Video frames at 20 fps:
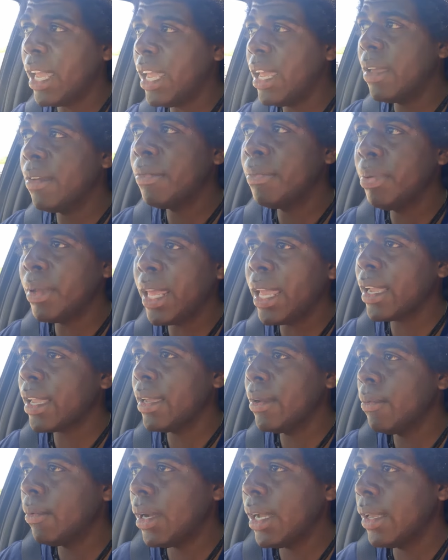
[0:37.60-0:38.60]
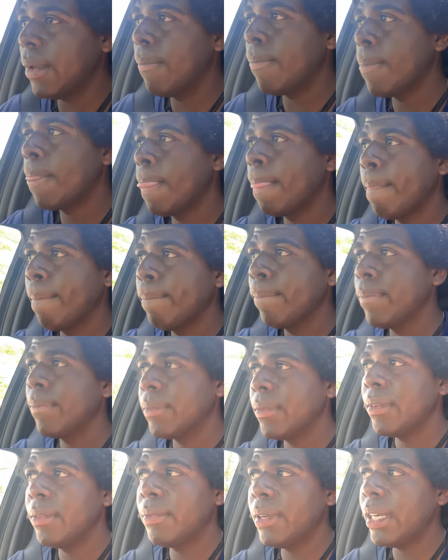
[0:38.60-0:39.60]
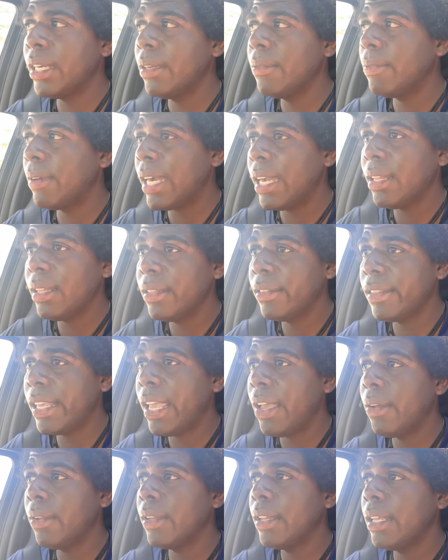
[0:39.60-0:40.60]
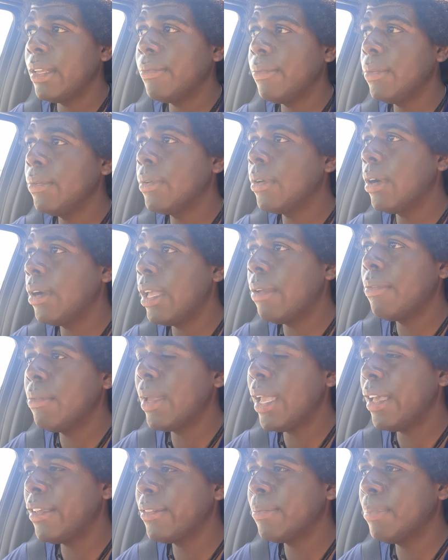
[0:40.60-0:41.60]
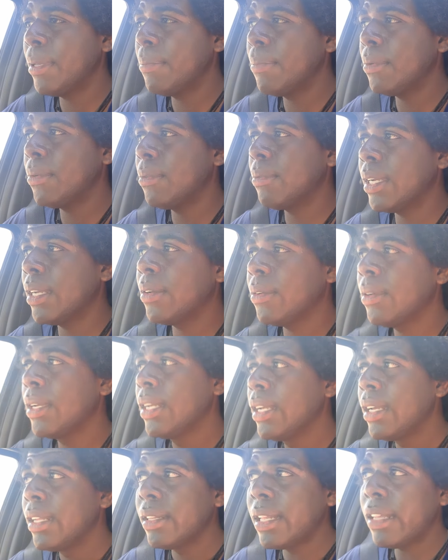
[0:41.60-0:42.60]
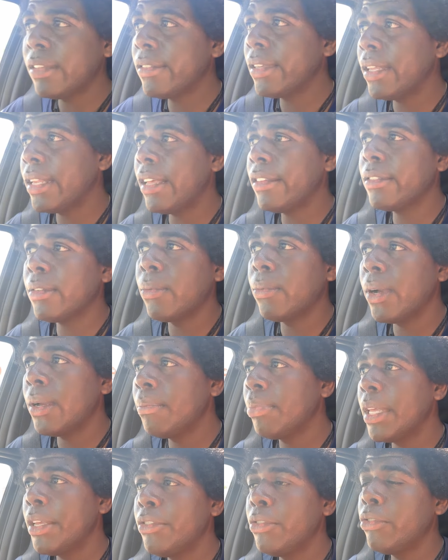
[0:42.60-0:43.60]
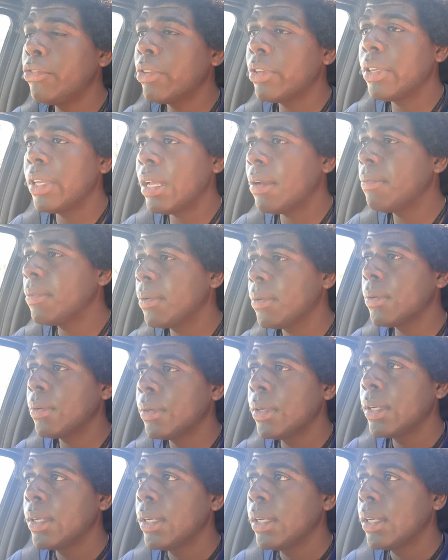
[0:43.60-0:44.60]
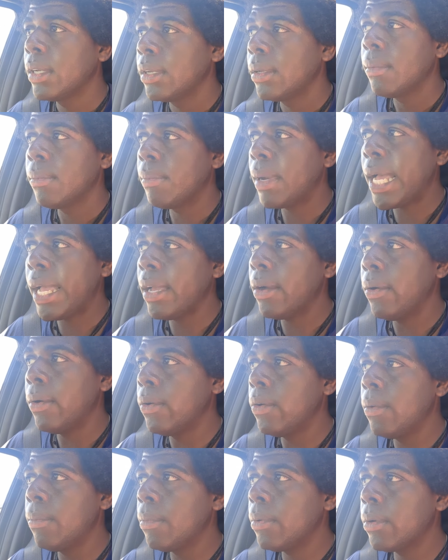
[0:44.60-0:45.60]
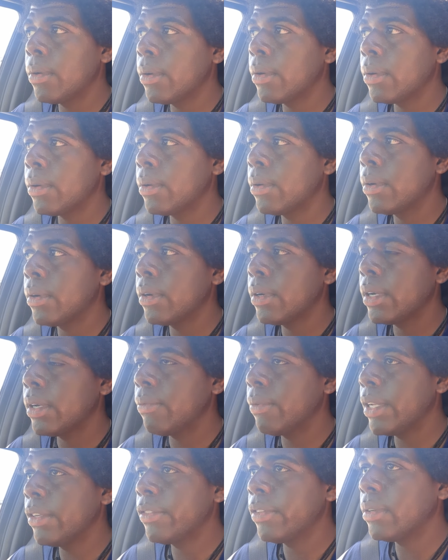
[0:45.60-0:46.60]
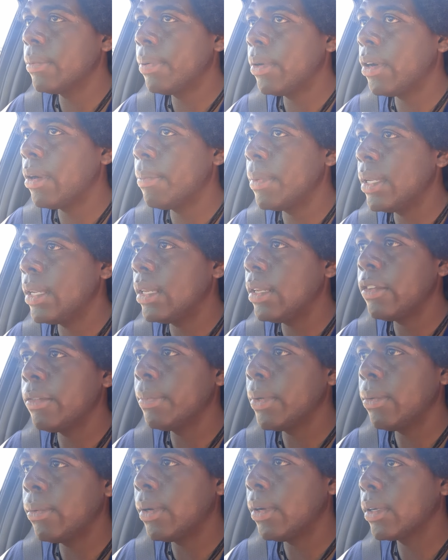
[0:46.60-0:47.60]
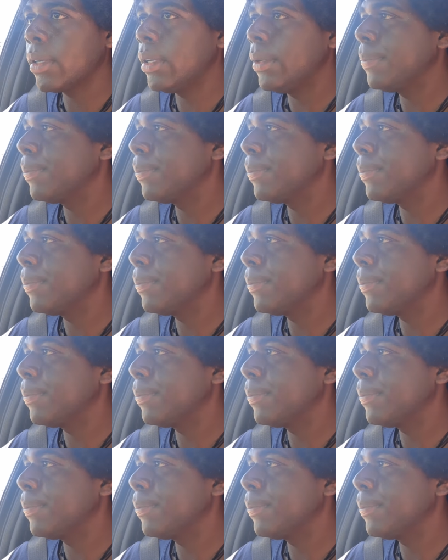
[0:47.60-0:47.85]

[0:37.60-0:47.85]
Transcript: half, black and white. Very violent town. If you go, if you ask people around, they say that's the one place you should never buy a home or or rent an apartment in is Milwaukee.